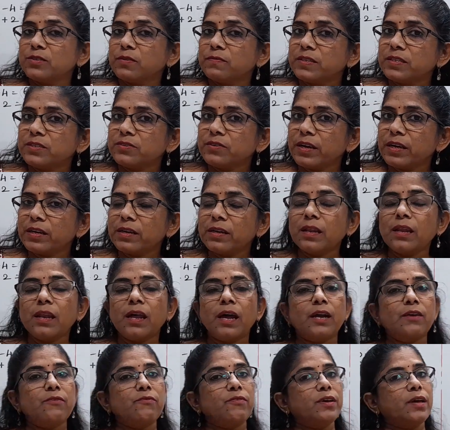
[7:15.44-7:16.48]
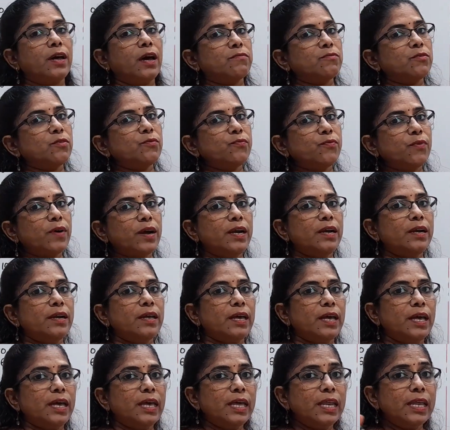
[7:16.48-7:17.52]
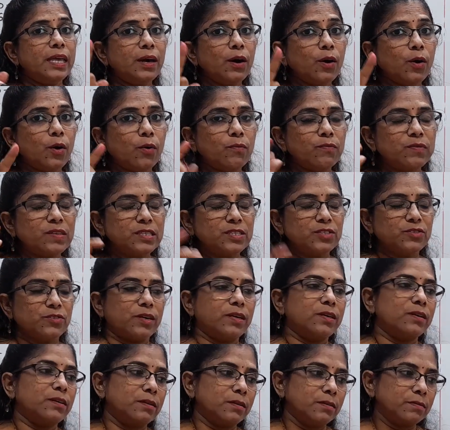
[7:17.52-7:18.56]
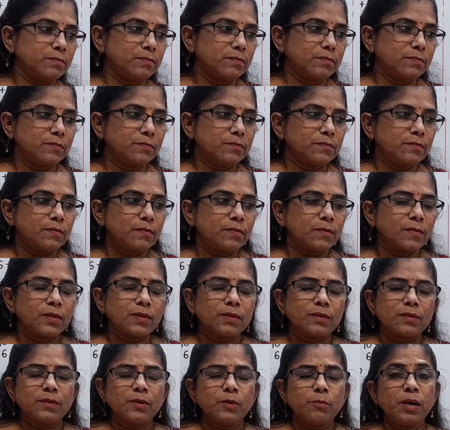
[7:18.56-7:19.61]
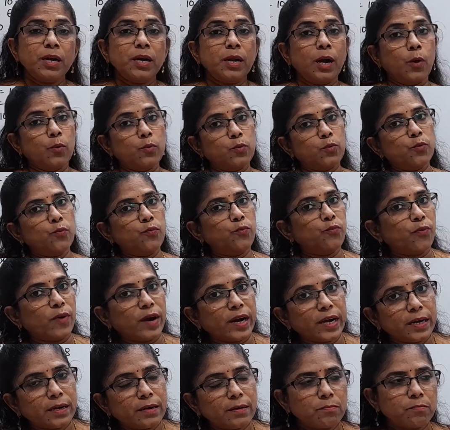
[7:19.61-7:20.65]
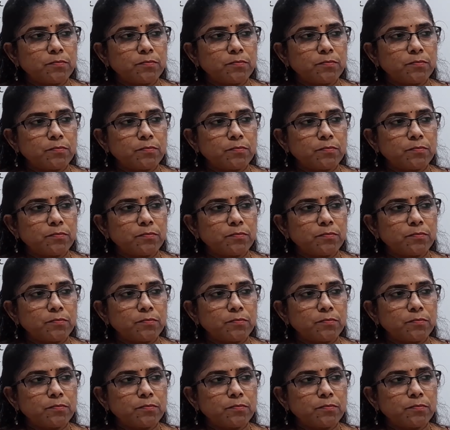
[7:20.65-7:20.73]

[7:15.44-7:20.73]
of the triangle and we have to find area of the triangle. But how to find?